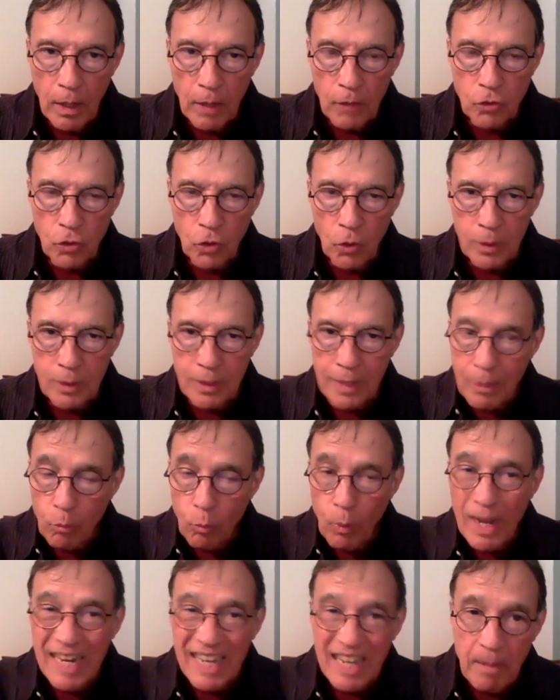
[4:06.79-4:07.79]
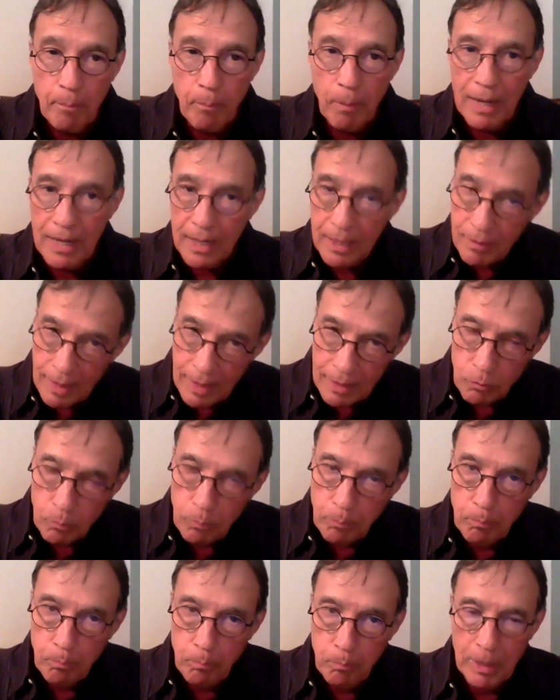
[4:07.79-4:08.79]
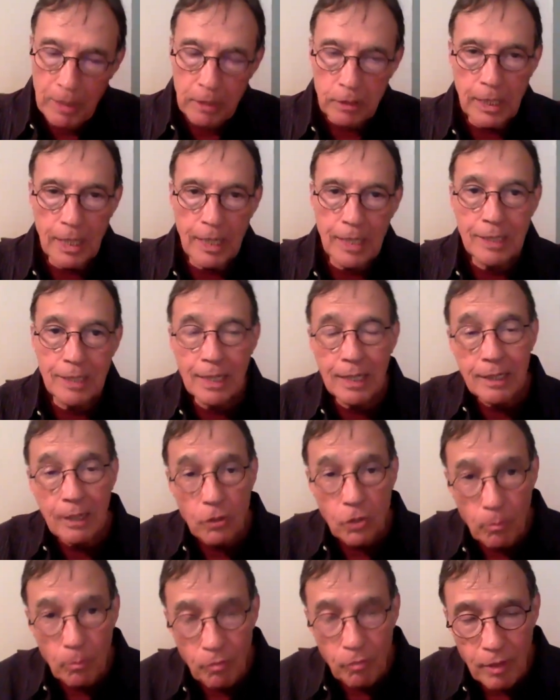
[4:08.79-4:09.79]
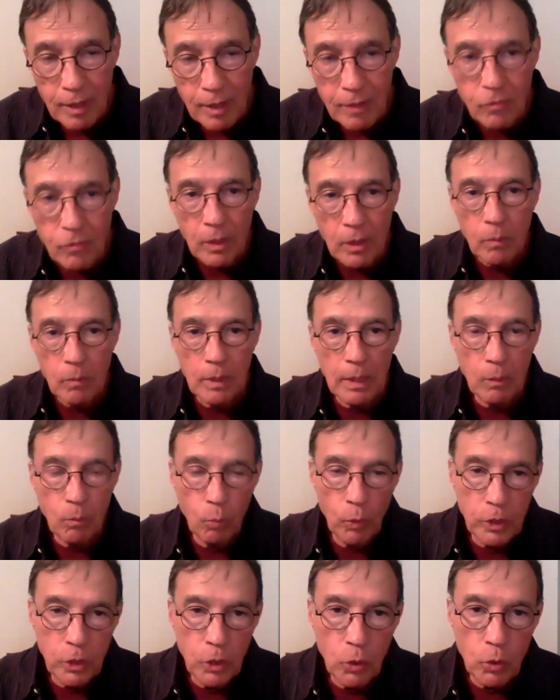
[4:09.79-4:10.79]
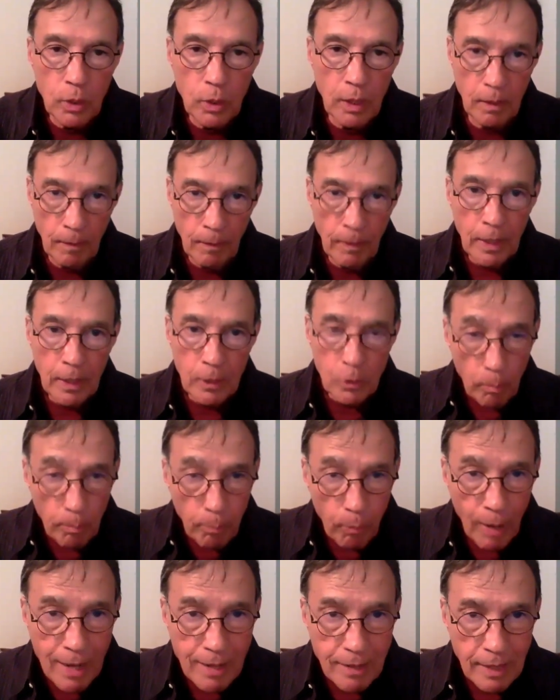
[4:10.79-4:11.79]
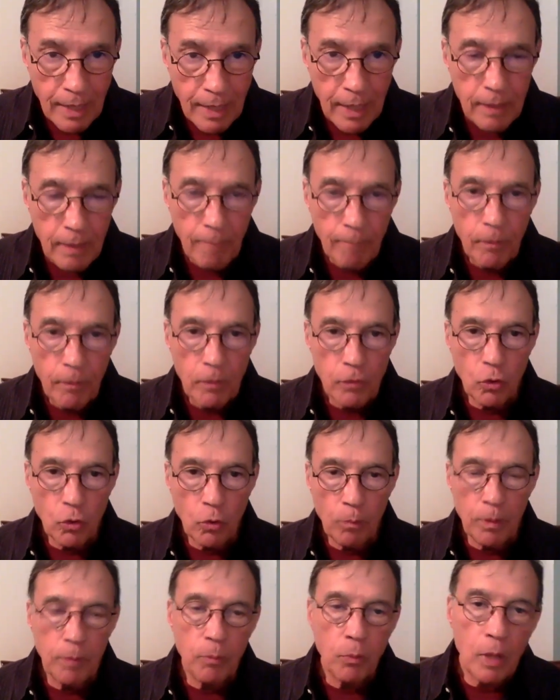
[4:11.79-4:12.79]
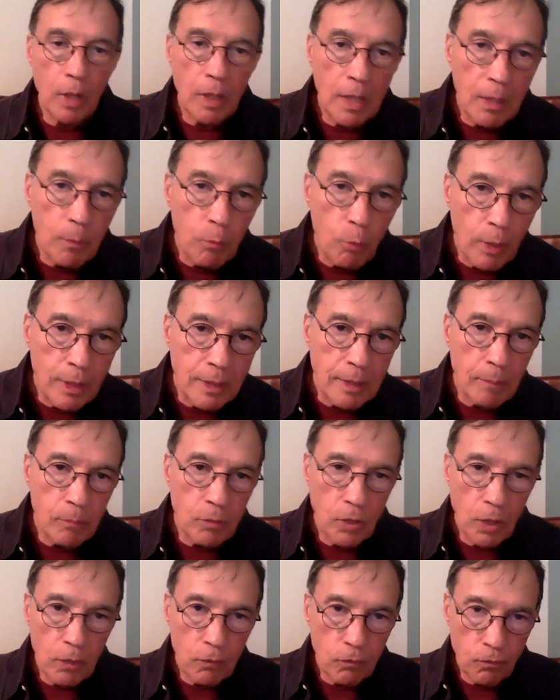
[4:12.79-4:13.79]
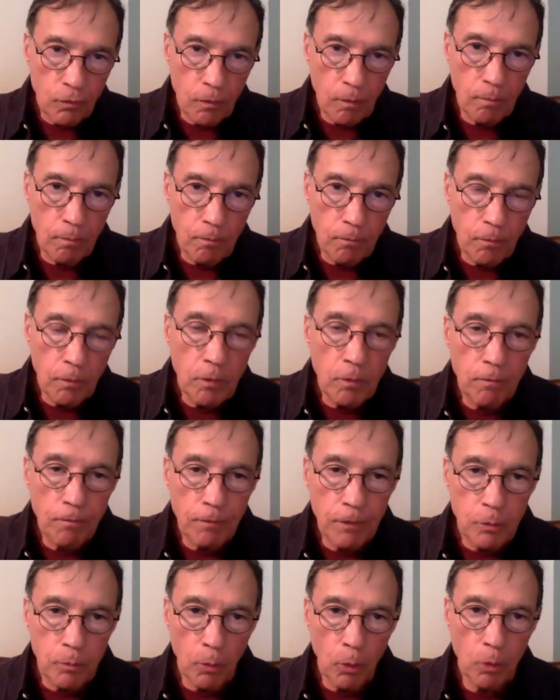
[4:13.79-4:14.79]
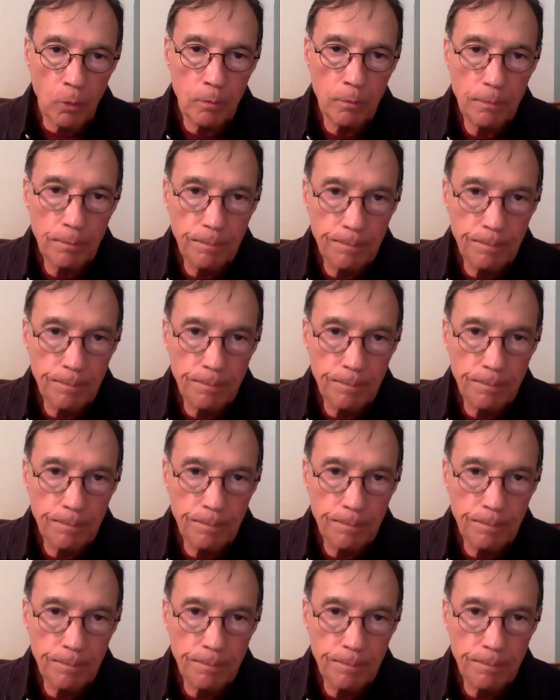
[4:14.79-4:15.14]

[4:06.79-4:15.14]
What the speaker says: So it's like riding a bike that's built in. And then there's some things that we do that to break that so people can liberate themselves from the fishbowl.